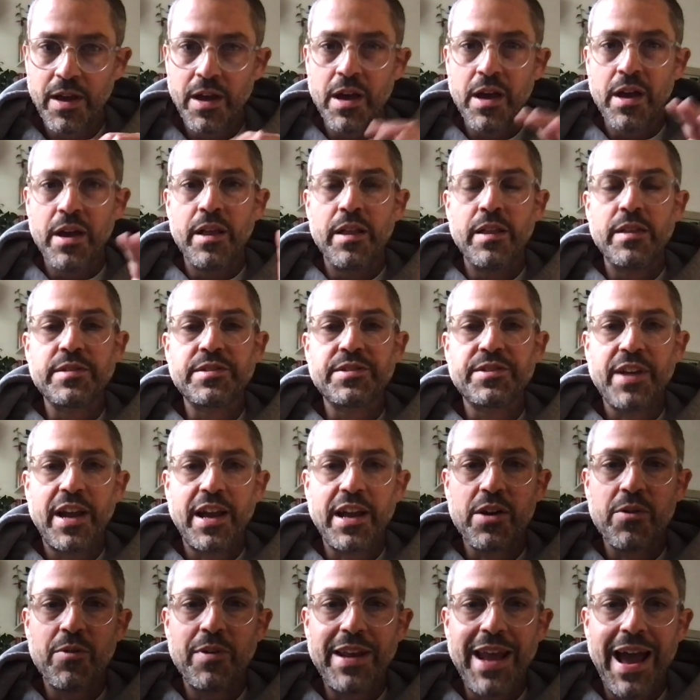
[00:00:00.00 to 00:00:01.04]

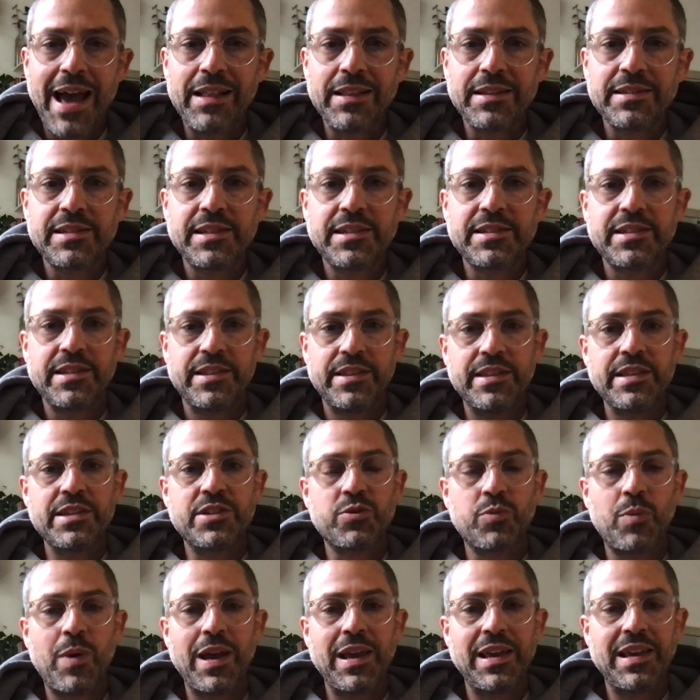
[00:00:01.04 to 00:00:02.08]
Psychoanalysis, in this way,
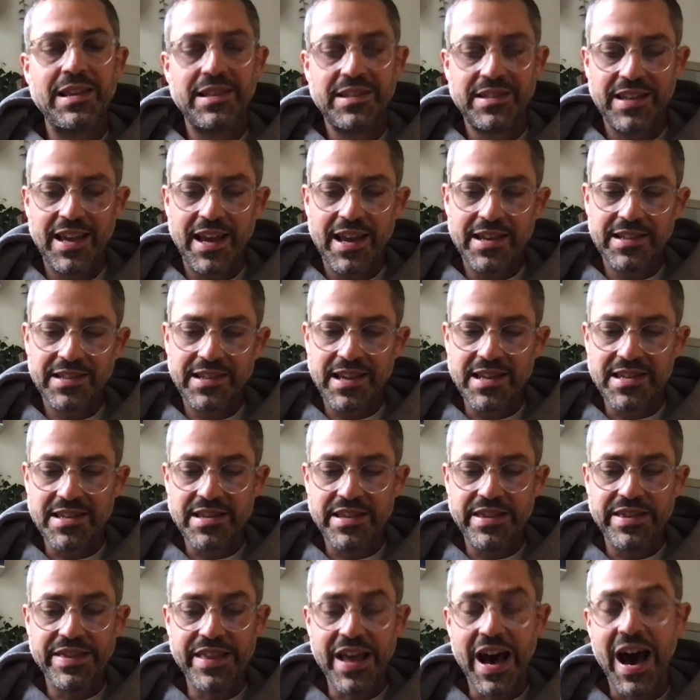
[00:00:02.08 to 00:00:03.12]
he says, is
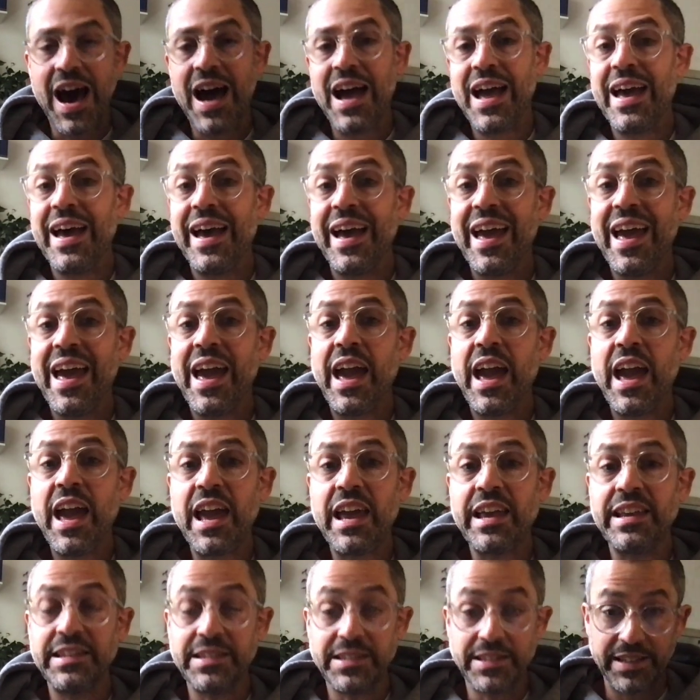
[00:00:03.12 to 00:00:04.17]
not
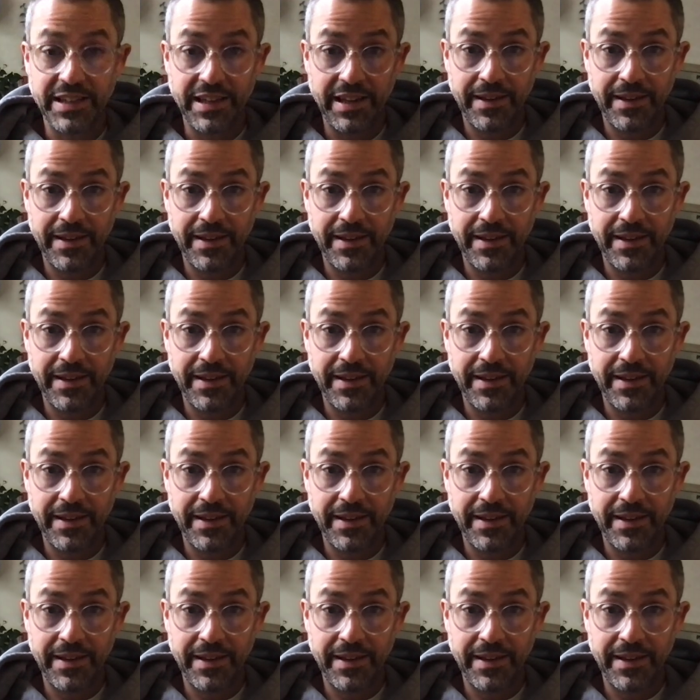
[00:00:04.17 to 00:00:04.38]
hazy